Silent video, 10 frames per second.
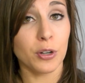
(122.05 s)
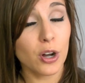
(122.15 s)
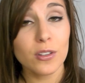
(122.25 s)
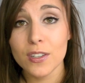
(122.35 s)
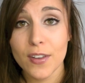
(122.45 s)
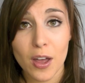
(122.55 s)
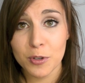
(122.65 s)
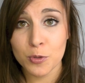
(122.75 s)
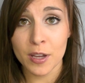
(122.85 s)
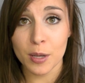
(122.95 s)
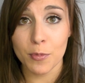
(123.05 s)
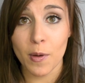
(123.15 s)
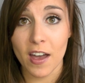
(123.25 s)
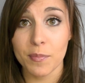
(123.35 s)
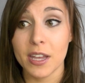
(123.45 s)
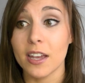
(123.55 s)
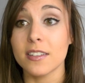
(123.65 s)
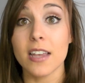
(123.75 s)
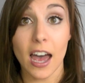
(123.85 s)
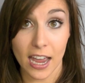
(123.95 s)
regardless of much makeup you have,
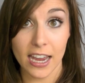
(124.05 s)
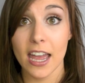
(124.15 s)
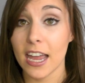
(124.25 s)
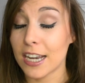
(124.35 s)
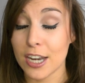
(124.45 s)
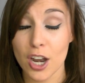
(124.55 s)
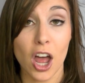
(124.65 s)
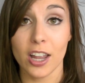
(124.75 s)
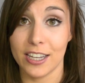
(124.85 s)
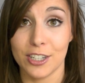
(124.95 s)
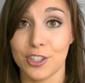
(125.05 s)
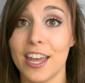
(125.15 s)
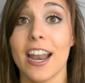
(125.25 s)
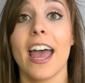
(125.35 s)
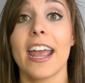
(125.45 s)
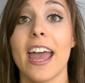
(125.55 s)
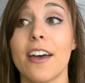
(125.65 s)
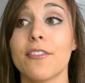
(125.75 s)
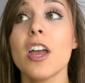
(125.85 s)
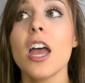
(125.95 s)
because I acknowledge that I have